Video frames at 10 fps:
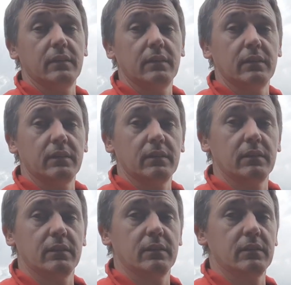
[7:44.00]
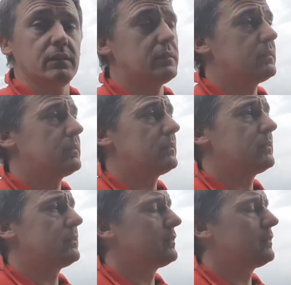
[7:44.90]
Nothing is said.